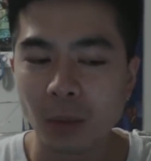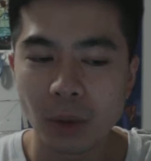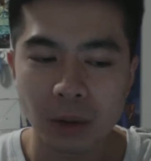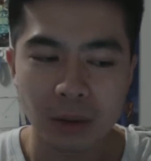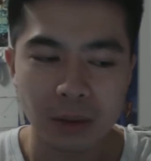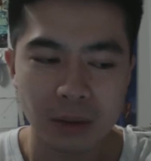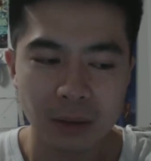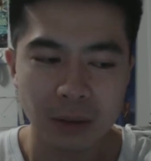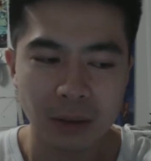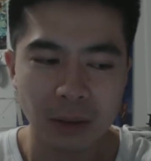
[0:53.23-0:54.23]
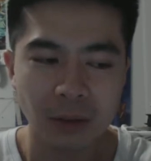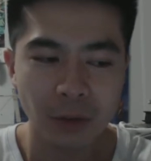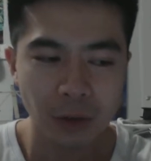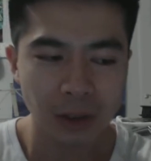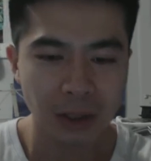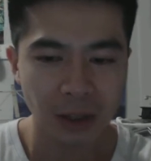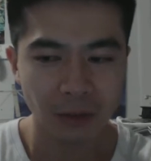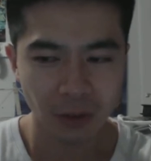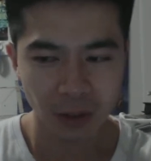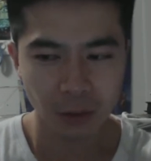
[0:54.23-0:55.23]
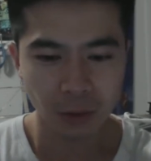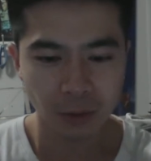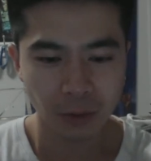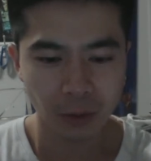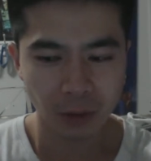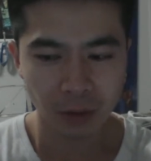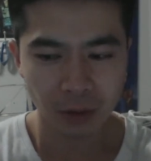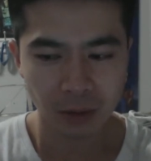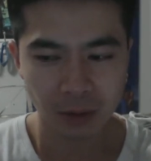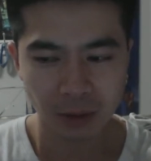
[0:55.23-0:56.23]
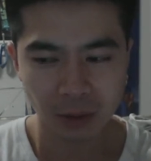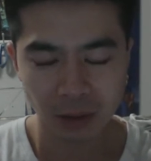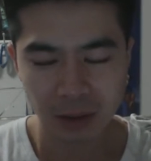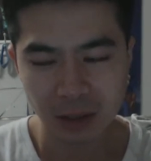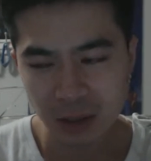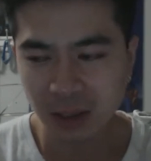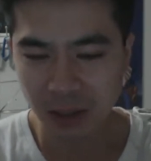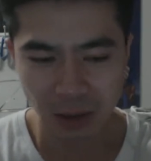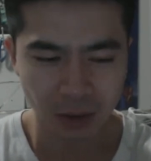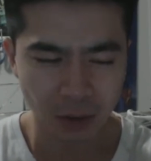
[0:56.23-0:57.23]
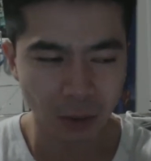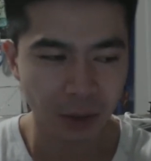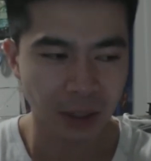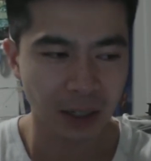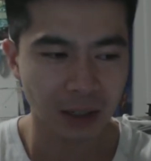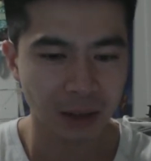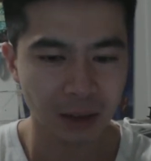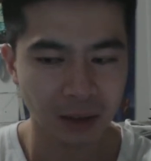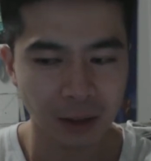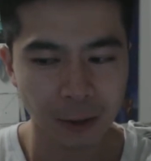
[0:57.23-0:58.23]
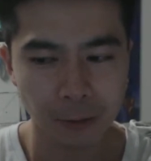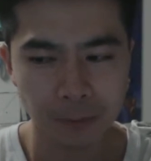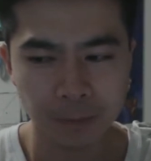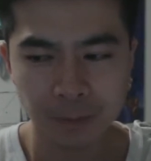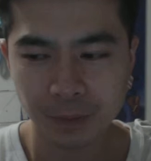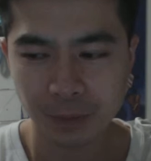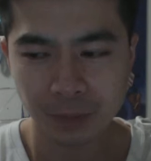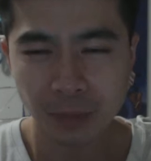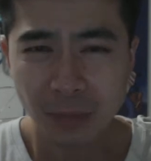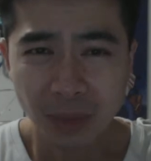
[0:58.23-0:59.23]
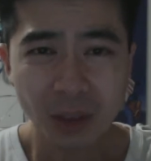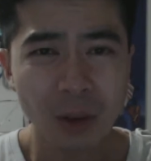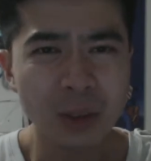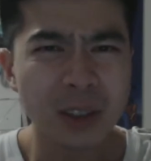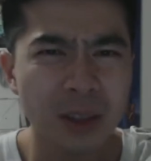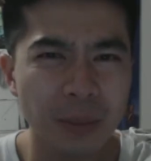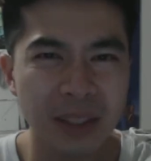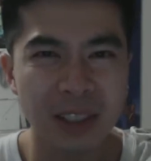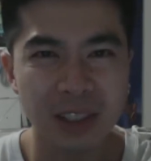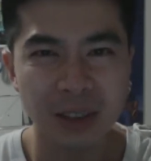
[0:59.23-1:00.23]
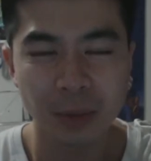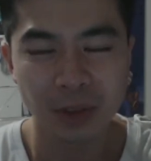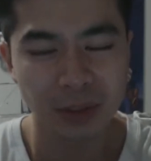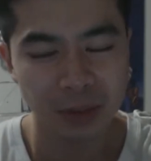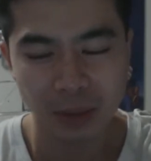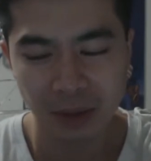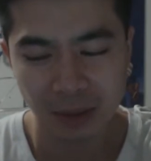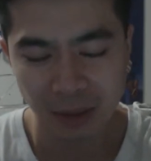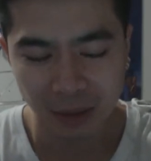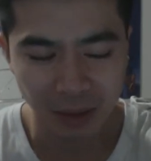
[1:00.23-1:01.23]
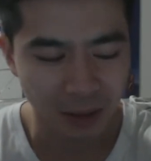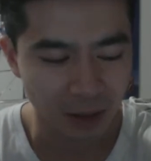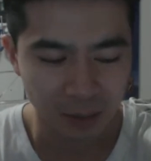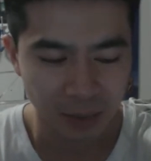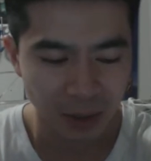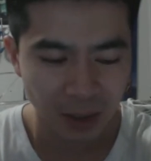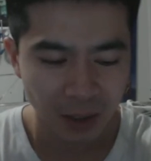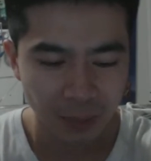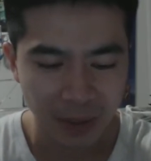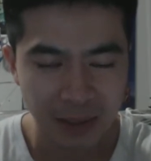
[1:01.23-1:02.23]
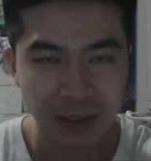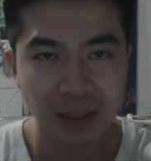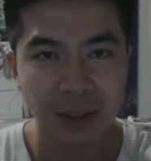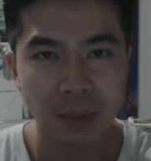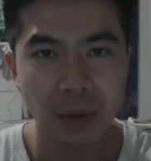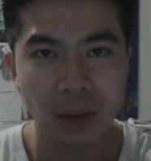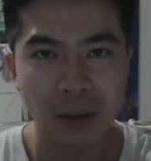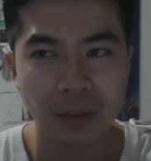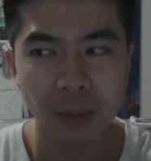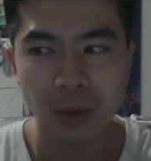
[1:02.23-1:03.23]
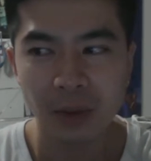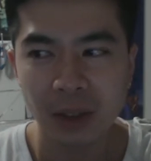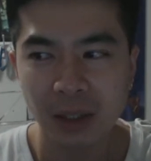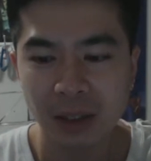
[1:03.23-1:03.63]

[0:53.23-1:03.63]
well, the food is like a vehicle for just the story and the, also the message in the movie as well. Basically the plot of the movie